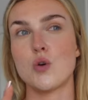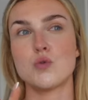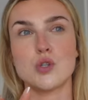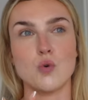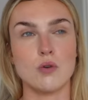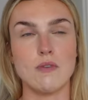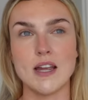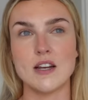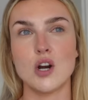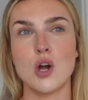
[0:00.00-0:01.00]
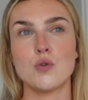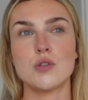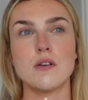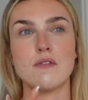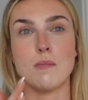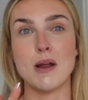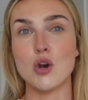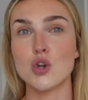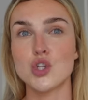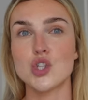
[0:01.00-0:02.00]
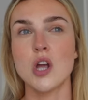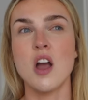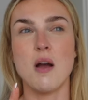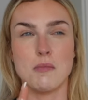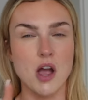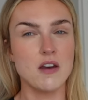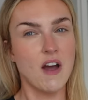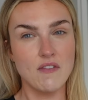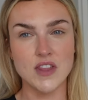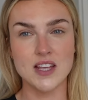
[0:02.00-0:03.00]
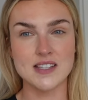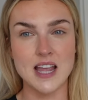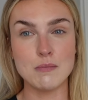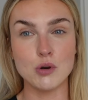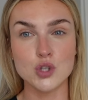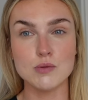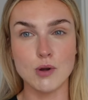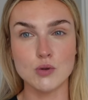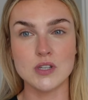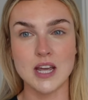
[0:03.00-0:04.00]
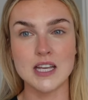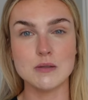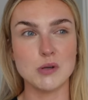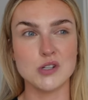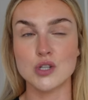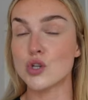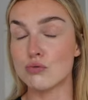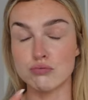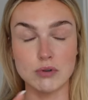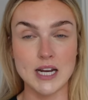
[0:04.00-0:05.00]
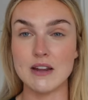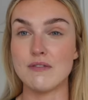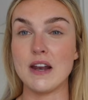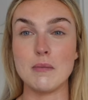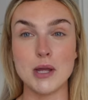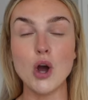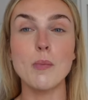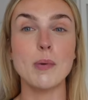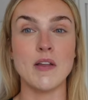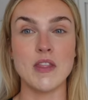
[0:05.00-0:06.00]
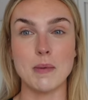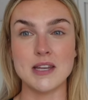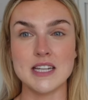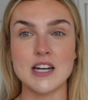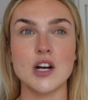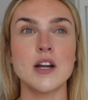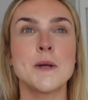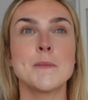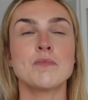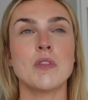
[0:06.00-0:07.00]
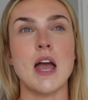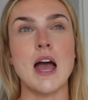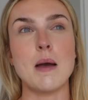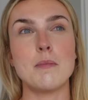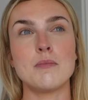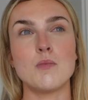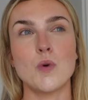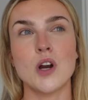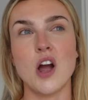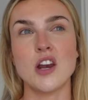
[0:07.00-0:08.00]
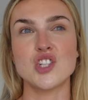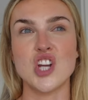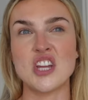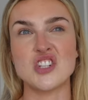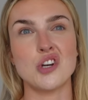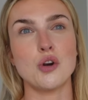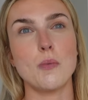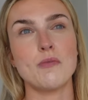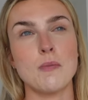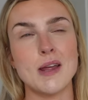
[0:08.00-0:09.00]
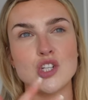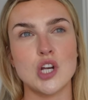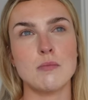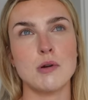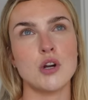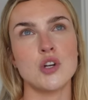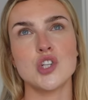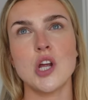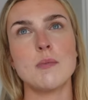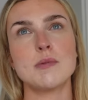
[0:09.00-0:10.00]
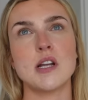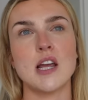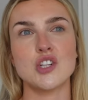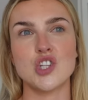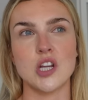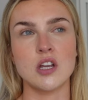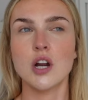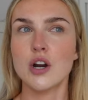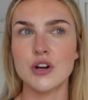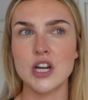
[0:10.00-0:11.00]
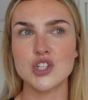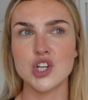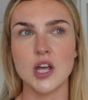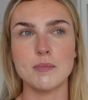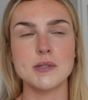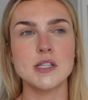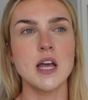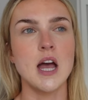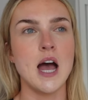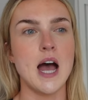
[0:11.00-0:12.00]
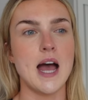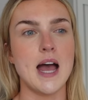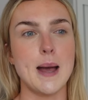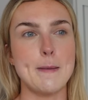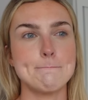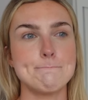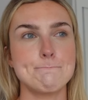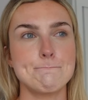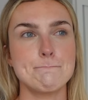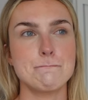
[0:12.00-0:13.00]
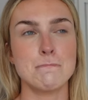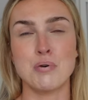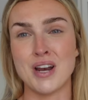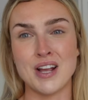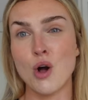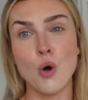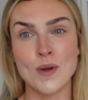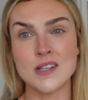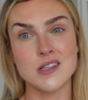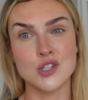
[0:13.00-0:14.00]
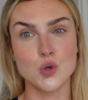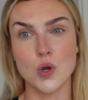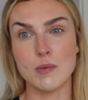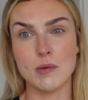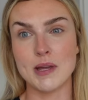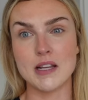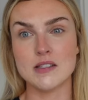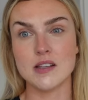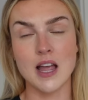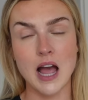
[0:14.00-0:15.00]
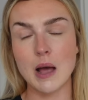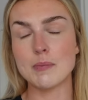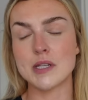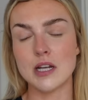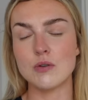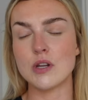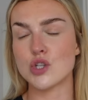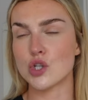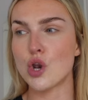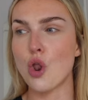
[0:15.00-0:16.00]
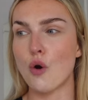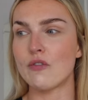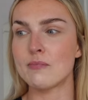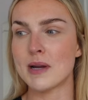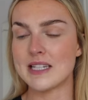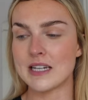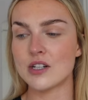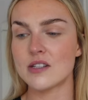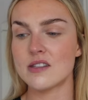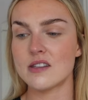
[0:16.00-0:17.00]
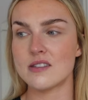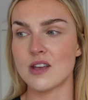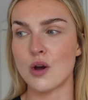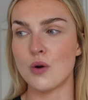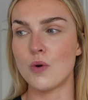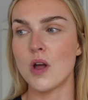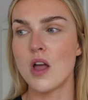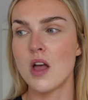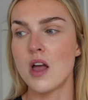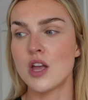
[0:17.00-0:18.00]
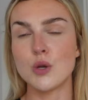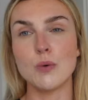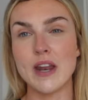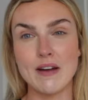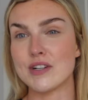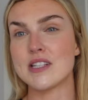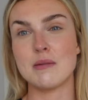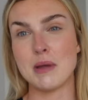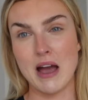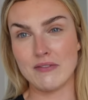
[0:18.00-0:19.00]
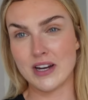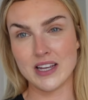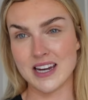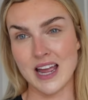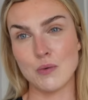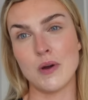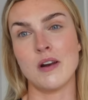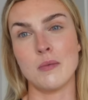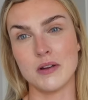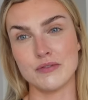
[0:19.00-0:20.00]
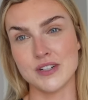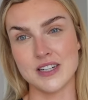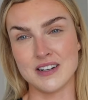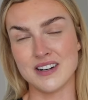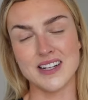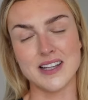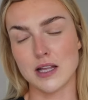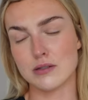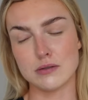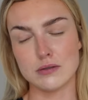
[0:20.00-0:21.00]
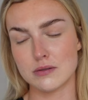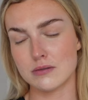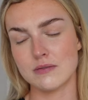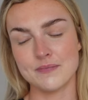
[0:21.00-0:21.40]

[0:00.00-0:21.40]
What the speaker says: oats or regular oats for my lunch. I'm kind of having that same lunch most days because it's just really filling me up. And then my dinner, we're kind of changing it up from like chicken burger and chips to like a chicken curry and chips, but like always enjoyable meals. I absolutely just love my dinners. So you will never see me having like an egg white omelette for dinner. Like that's just,